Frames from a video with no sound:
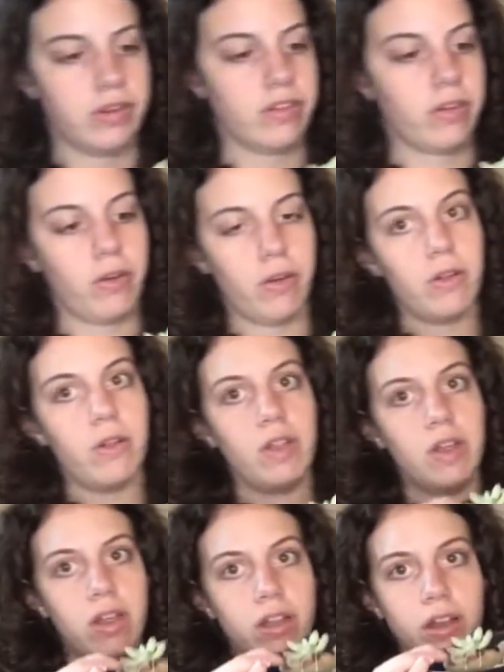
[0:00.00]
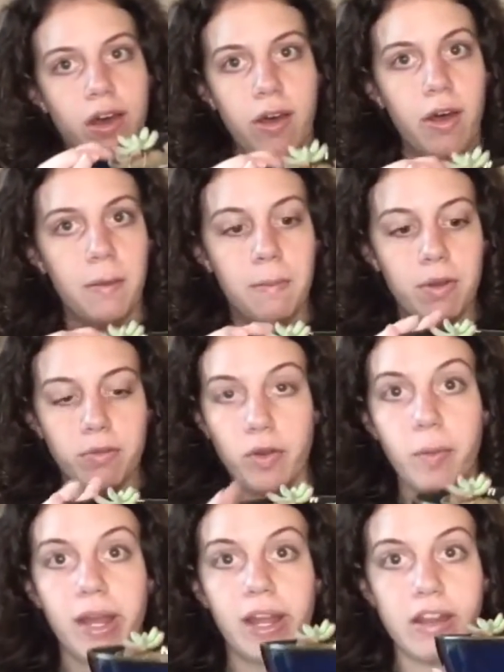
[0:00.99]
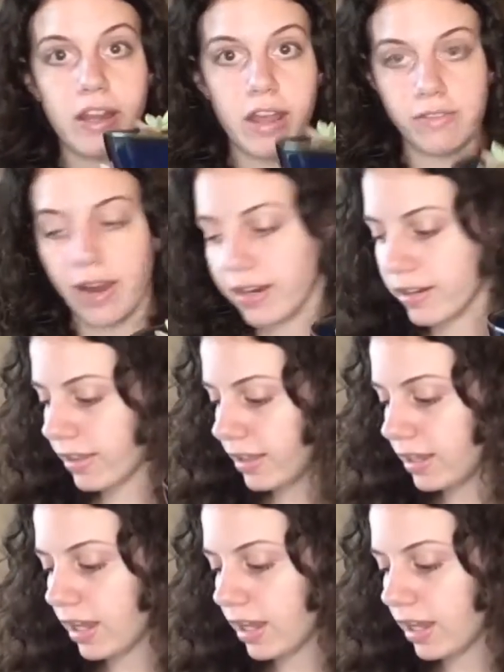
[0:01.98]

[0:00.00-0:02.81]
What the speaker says: all require direct sunlight,